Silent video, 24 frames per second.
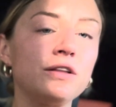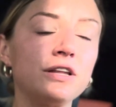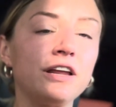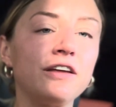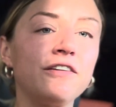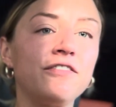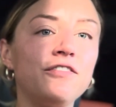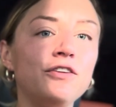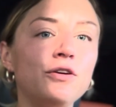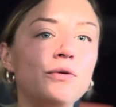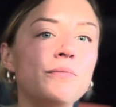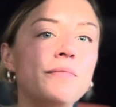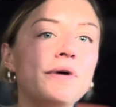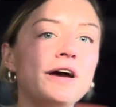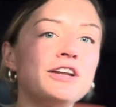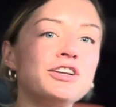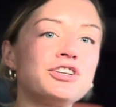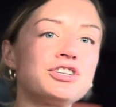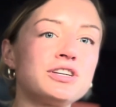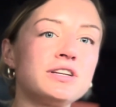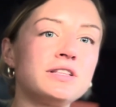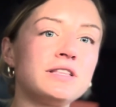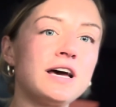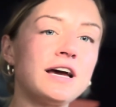If you
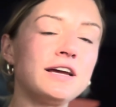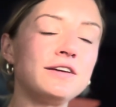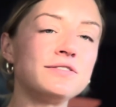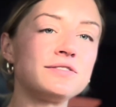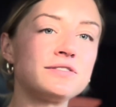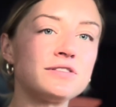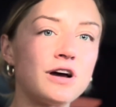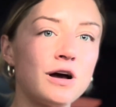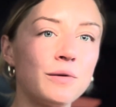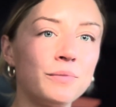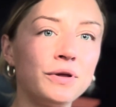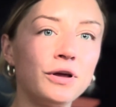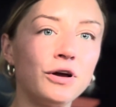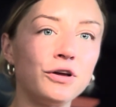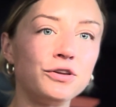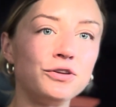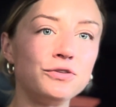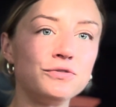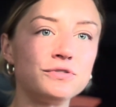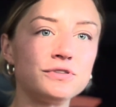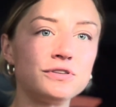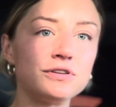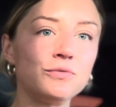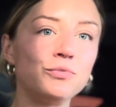mention that you saw me on
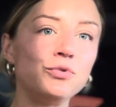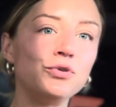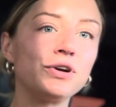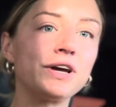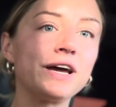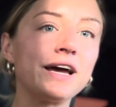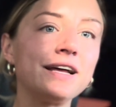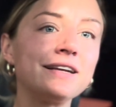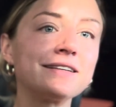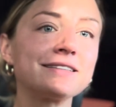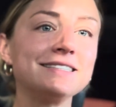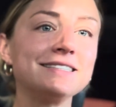YouTube, you'll get